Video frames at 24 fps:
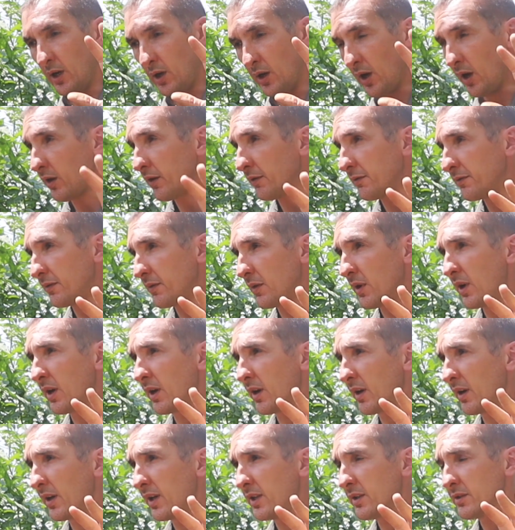lot of,
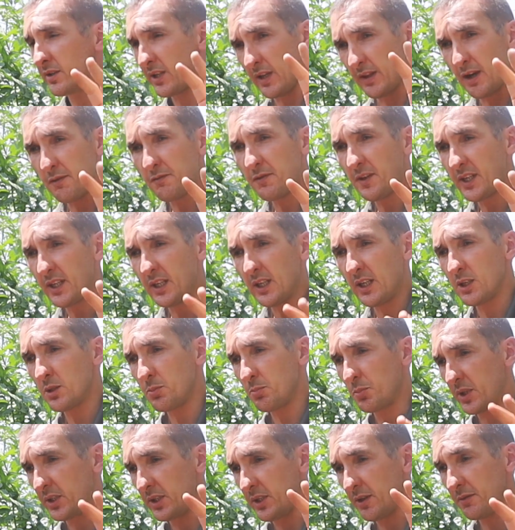in South Africa
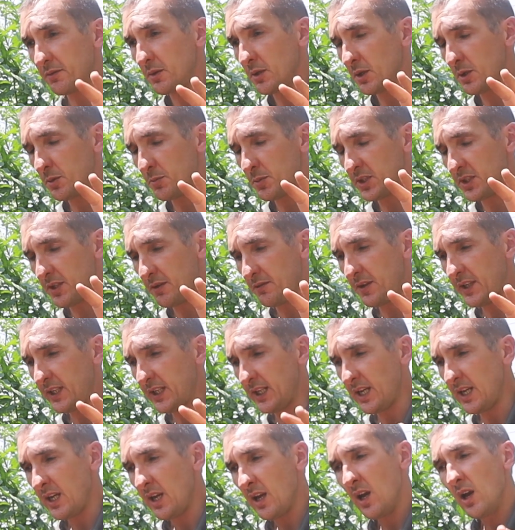
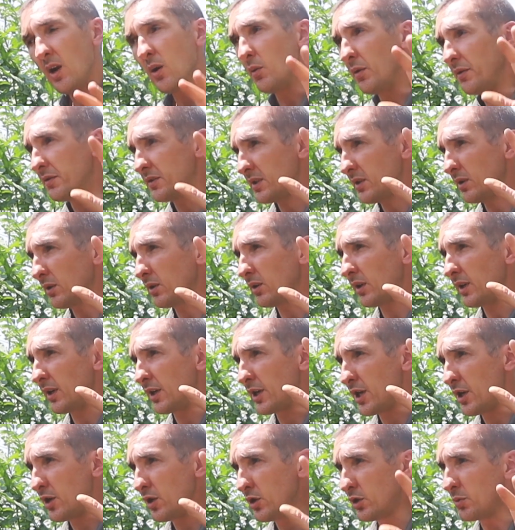specifically, we've still got a
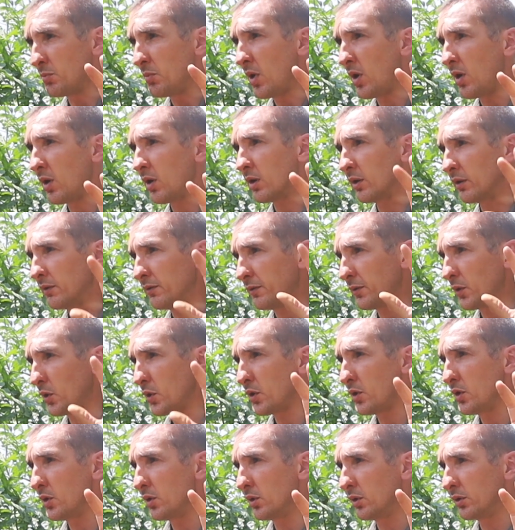huge market
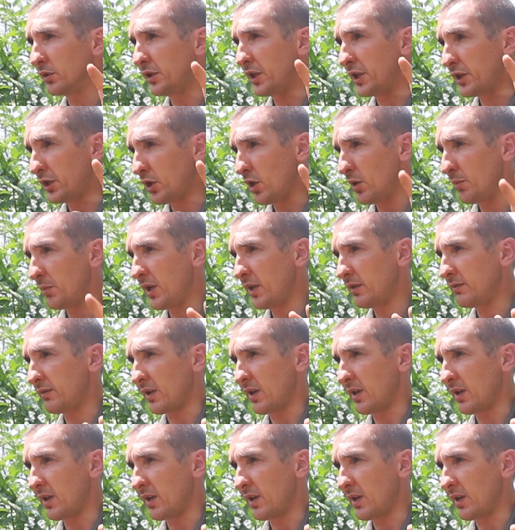for your determinate